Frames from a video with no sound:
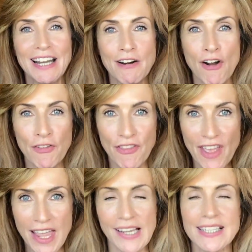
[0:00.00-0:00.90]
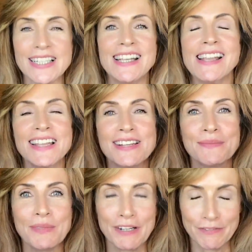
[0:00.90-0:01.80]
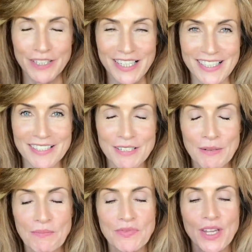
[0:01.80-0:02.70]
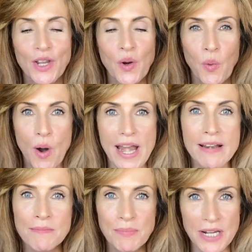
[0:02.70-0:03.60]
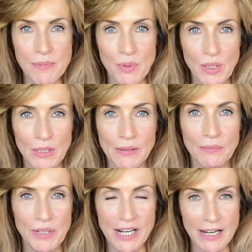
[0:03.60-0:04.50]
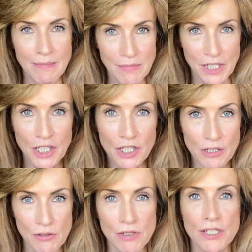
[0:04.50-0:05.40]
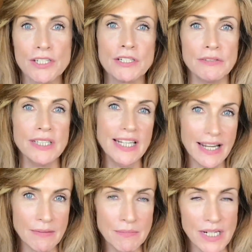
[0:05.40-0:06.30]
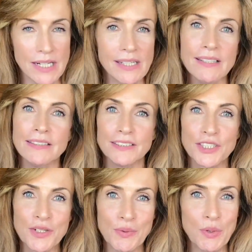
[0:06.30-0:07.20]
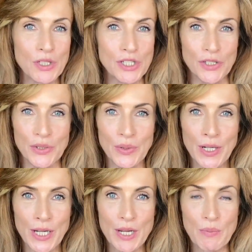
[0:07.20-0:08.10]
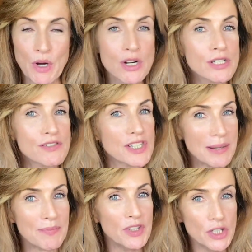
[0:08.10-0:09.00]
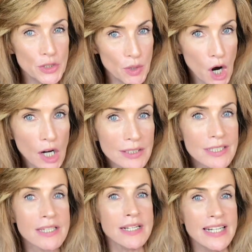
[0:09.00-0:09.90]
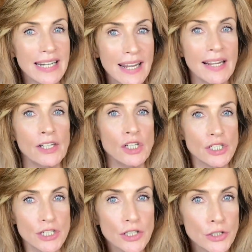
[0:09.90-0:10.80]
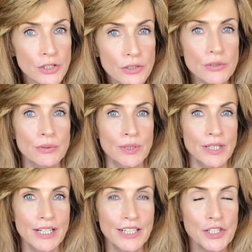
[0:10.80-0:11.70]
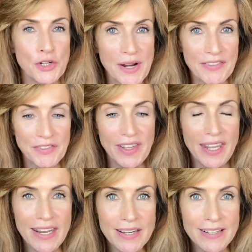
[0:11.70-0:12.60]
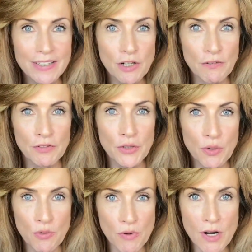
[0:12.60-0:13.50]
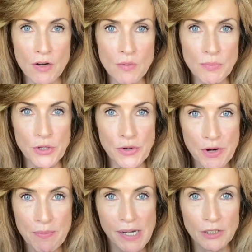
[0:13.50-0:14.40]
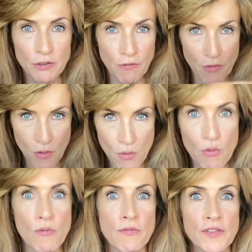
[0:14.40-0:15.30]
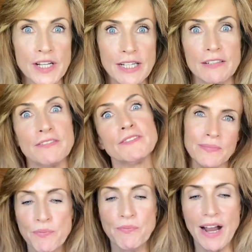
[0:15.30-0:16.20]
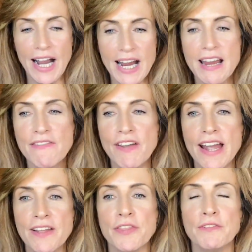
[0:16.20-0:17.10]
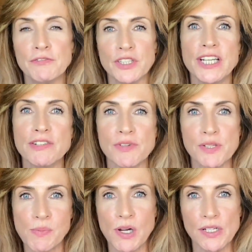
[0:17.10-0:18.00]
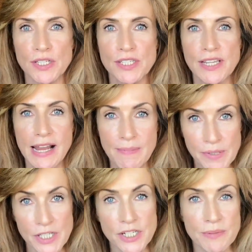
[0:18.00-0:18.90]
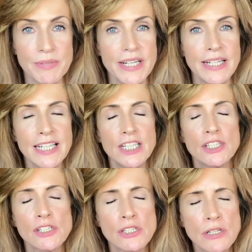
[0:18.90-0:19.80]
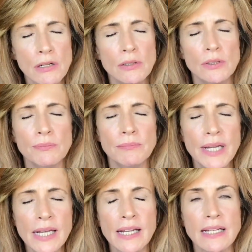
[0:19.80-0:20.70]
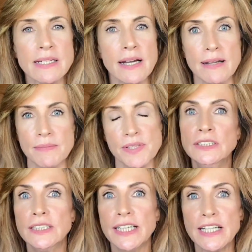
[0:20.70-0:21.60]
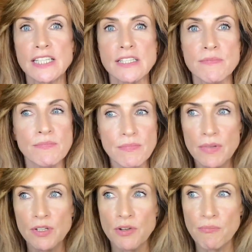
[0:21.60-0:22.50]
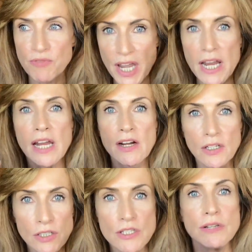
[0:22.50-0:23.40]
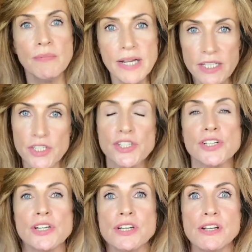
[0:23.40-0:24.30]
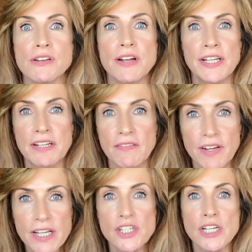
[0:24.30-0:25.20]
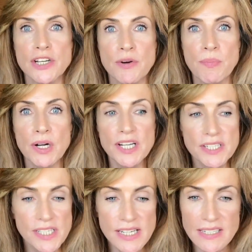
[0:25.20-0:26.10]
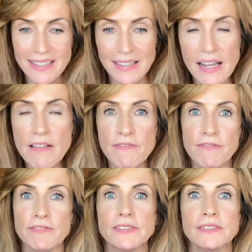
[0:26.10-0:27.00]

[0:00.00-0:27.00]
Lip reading: And on that, my friends, when people become accusatory and mean towards you because of something you honestly cannot do, you're at the end of your rope, you're about to fall off the cliff. I've had the freeze response happen to me so many times. It's taking on too much, and eventually your body says enough.